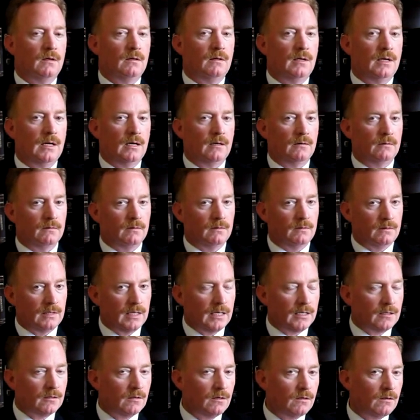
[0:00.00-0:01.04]
Now,
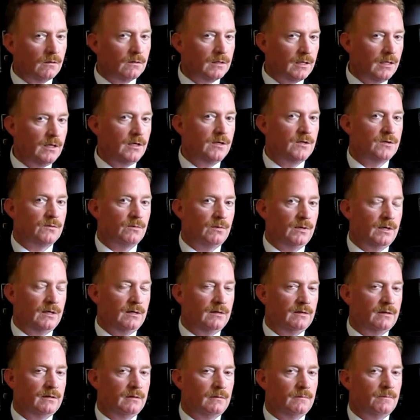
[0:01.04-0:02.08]
not all
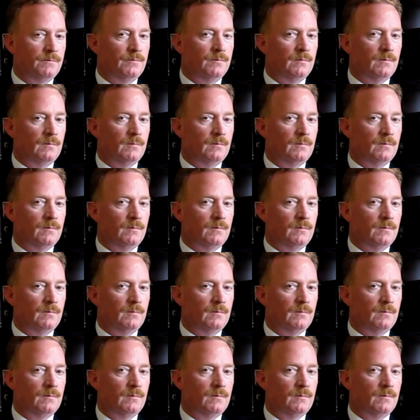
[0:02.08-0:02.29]
injuries